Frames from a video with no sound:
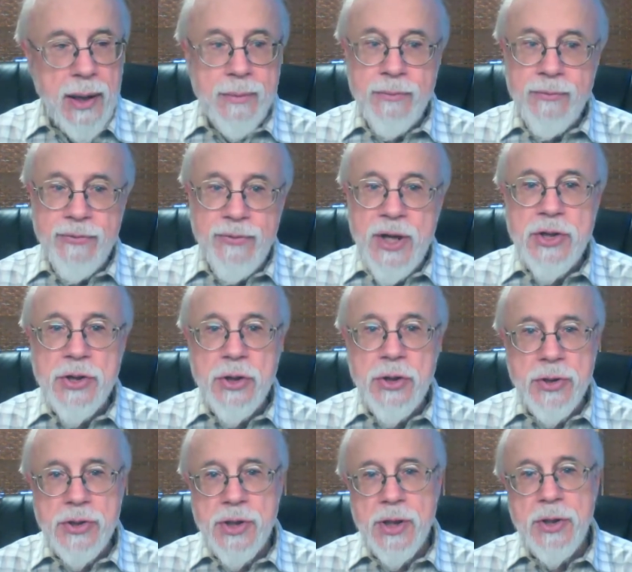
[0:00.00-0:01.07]

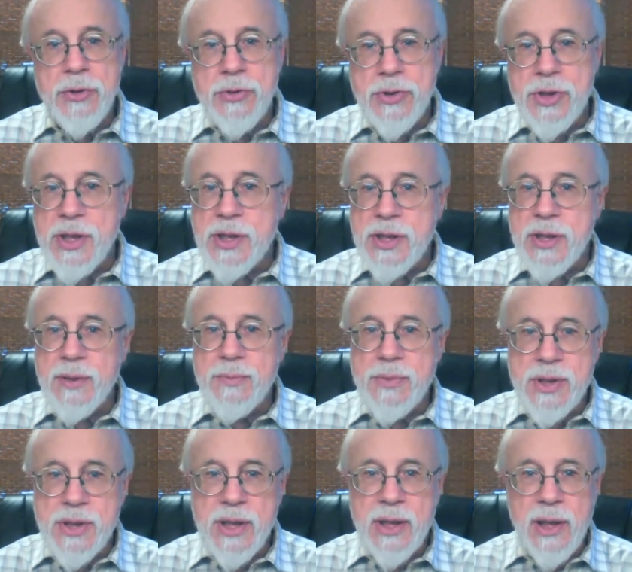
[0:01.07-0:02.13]
features and new
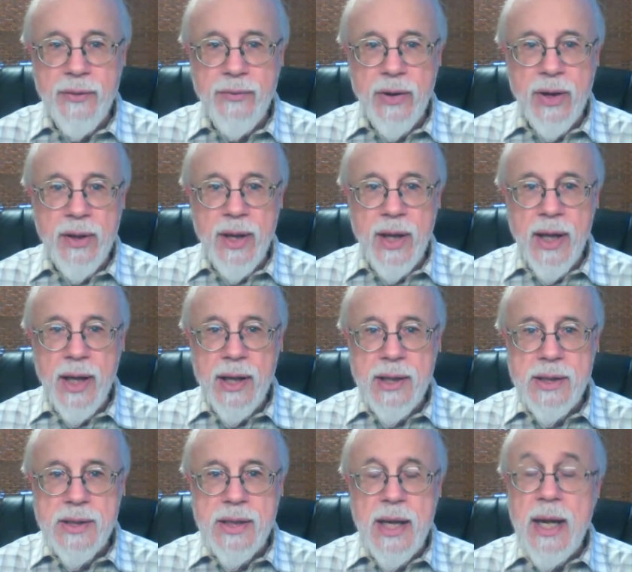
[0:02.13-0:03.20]
systems in living
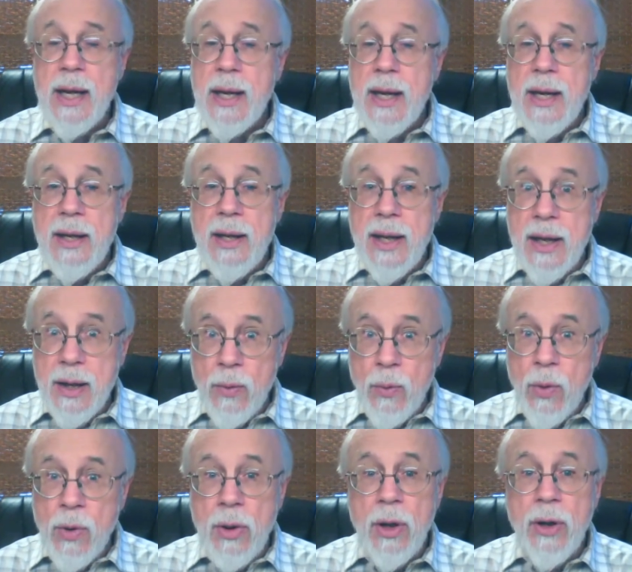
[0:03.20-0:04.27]
things, then it
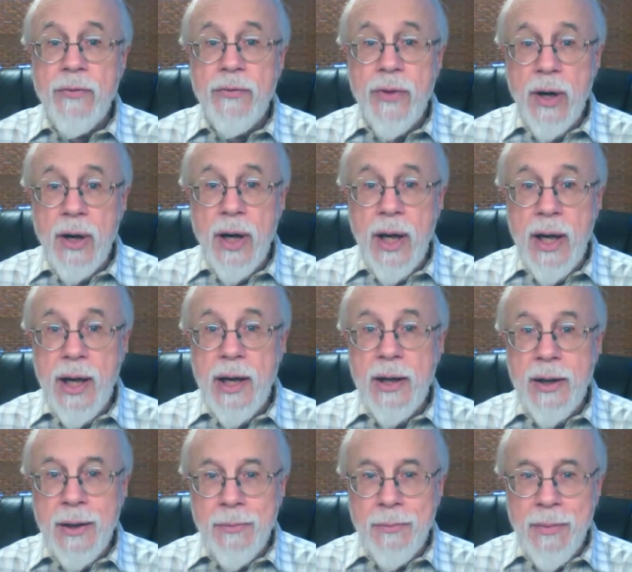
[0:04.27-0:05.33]
would look very
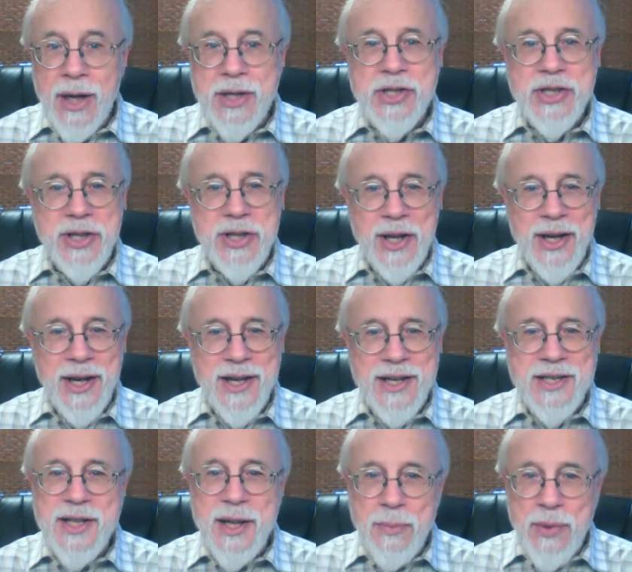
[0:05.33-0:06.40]
much like
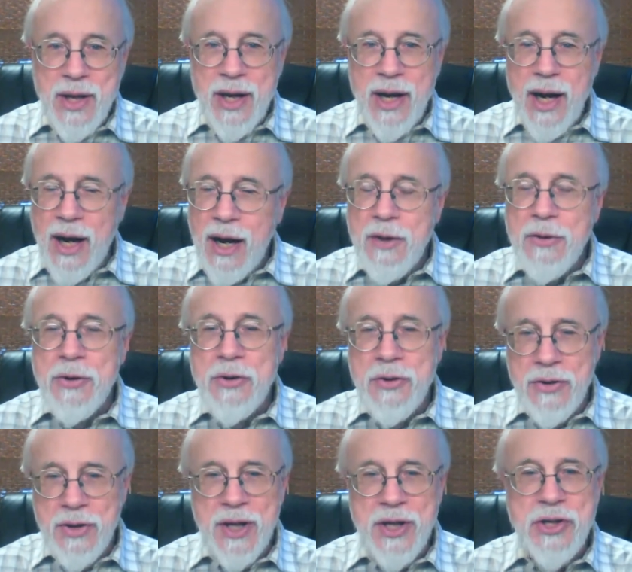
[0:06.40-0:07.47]
something other
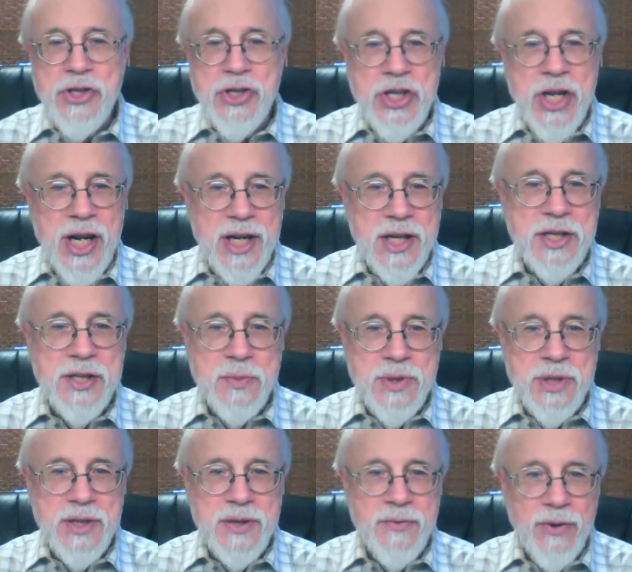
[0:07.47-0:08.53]
than chance
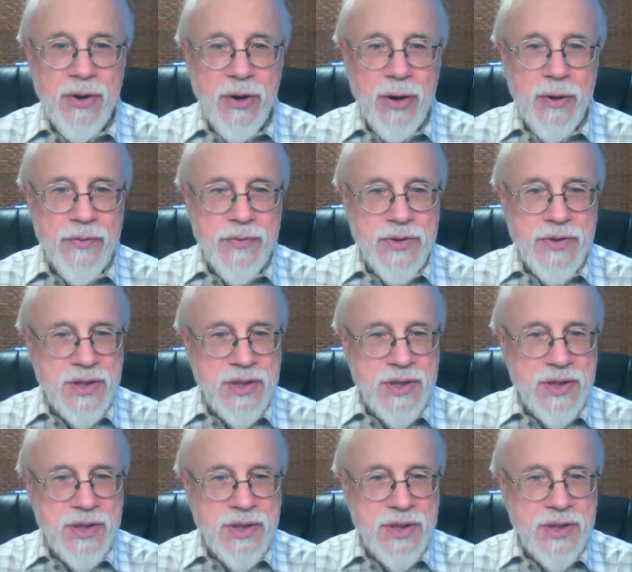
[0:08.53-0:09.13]
was involved.